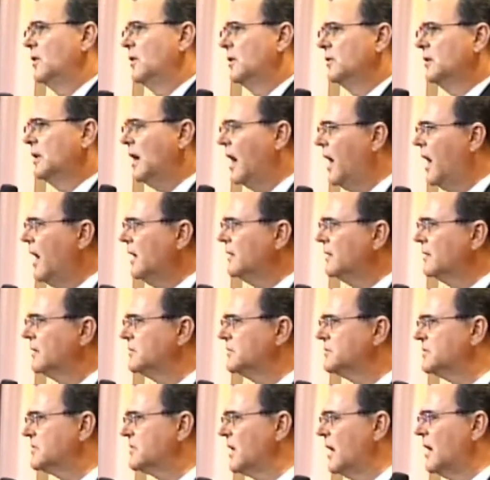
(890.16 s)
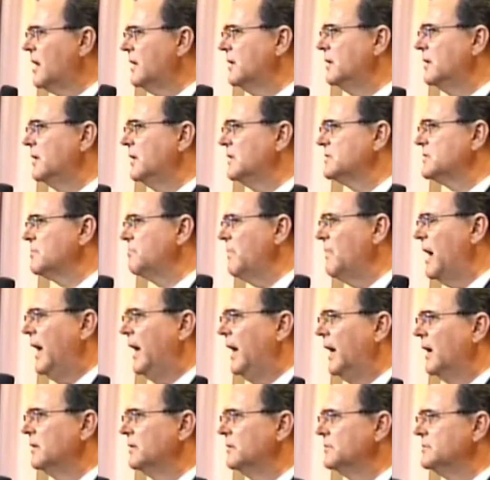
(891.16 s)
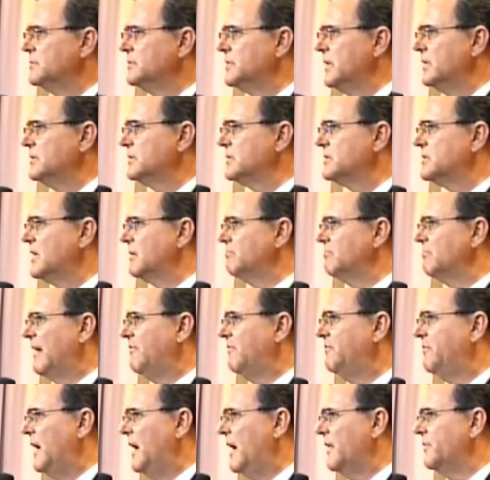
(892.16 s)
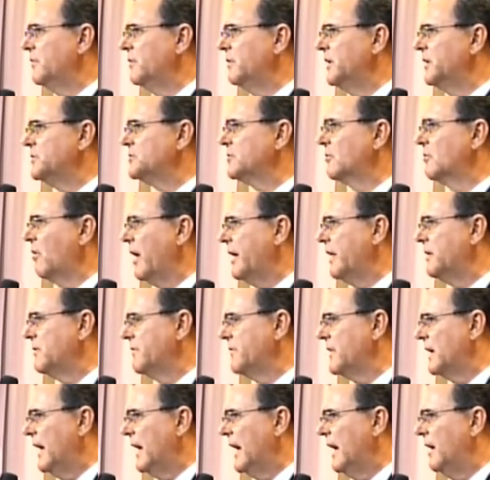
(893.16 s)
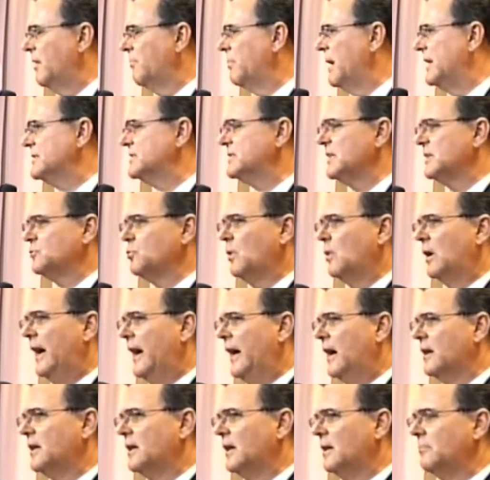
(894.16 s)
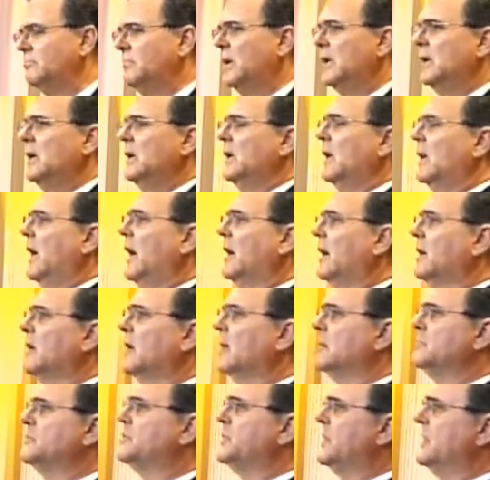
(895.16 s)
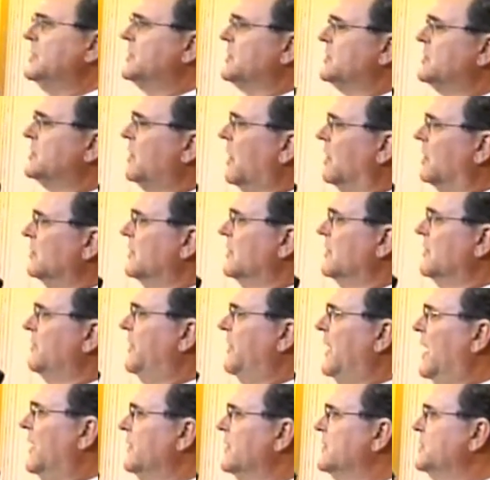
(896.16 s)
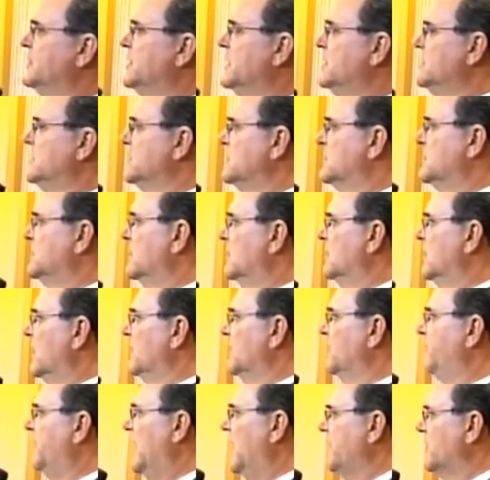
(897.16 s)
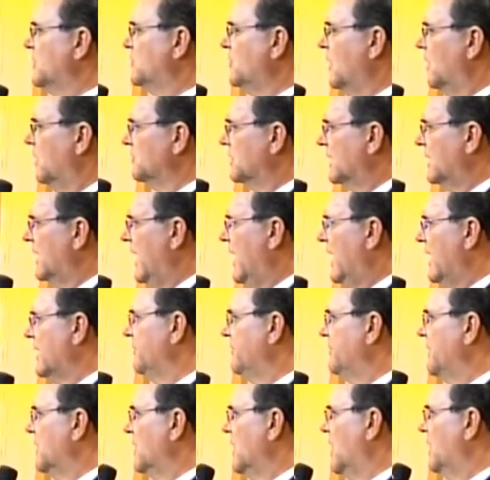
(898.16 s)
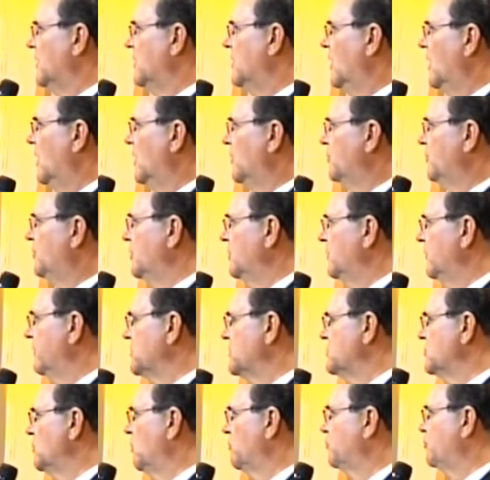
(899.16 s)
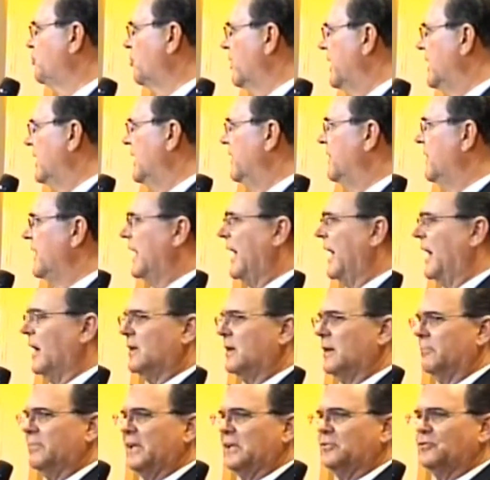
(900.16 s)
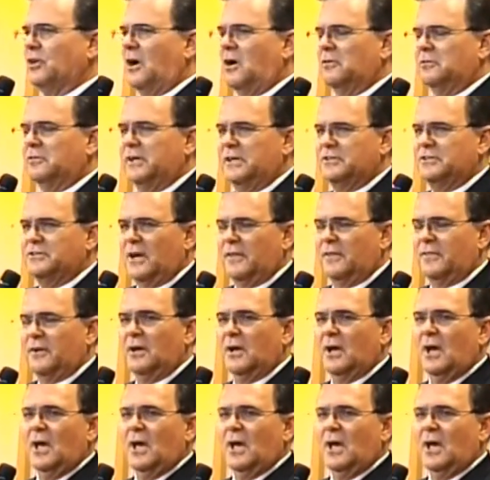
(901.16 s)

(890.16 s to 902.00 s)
God, the Son is a man. Jesus said, My Father is greater than I. Everybody says, Well, how come, how come Jesus talked to the Father and Jesus and the Father talked to God if they're not two? If there's no Trinity, then how come they talk to each other?